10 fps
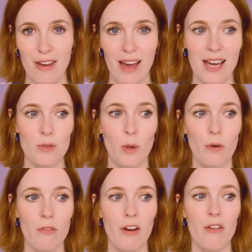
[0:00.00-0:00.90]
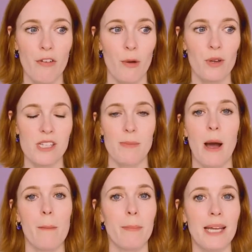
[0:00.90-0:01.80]
We were very focused
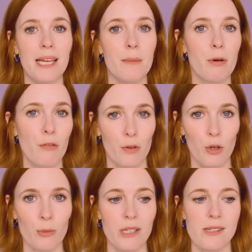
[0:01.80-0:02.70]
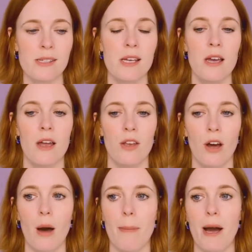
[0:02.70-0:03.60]
about being performers, not
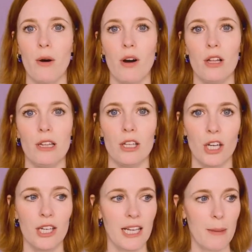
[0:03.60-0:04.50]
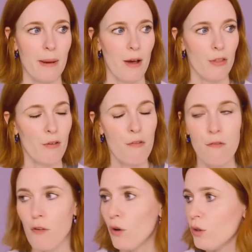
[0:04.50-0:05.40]
about learning about the
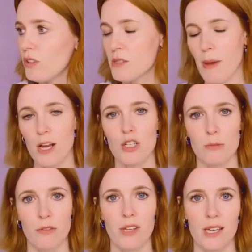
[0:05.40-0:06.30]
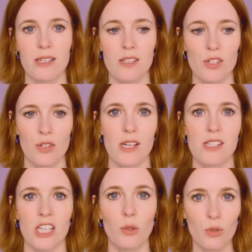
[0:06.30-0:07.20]
full spectrum of the industry so
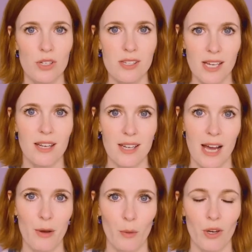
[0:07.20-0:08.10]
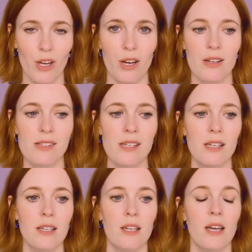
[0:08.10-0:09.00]
you understand how it works.
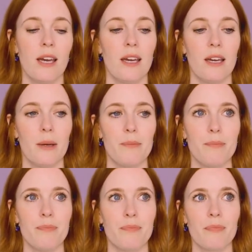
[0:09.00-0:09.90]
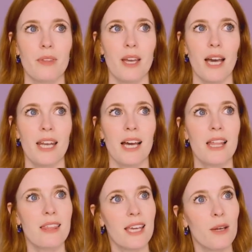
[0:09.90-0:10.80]
And I
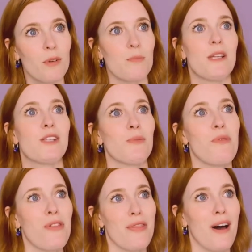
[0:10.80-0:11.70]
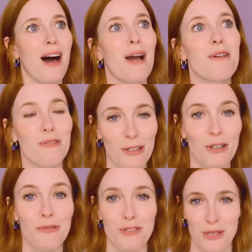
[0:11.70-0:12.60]
think it would be something that I would have
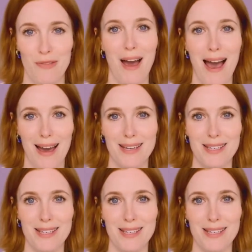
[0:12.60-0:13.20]
loved to have had